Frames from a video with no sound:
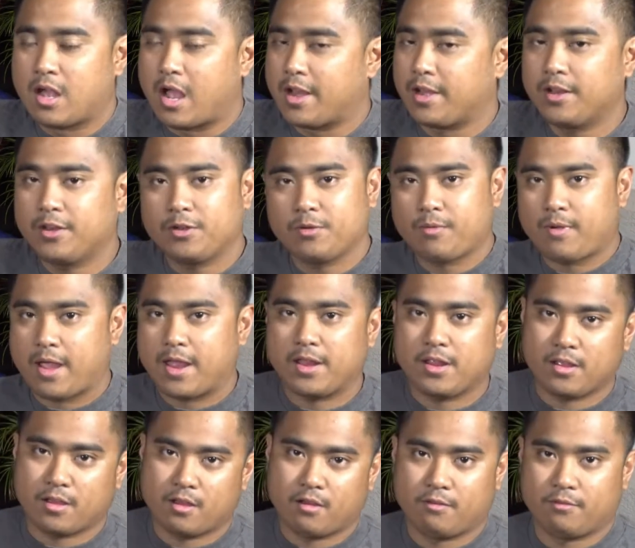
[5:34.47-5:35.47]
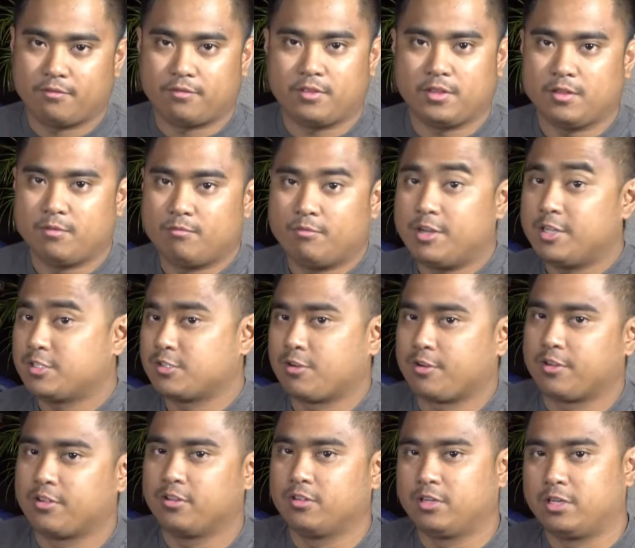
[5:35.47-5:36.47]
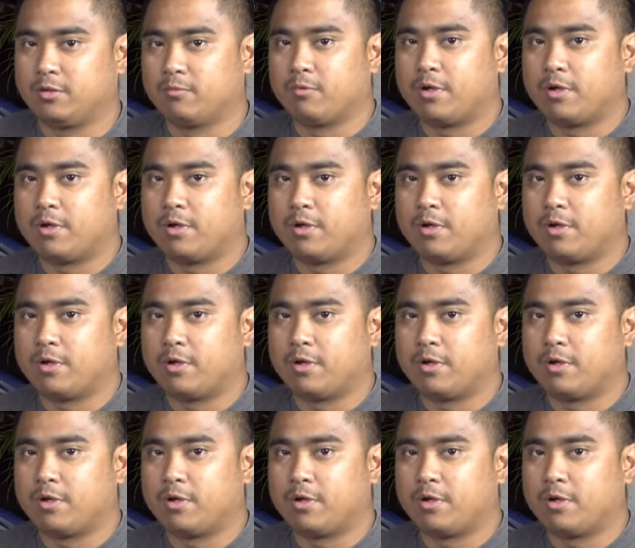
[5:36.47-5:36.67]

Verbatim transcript: I didn't do any of the recirculated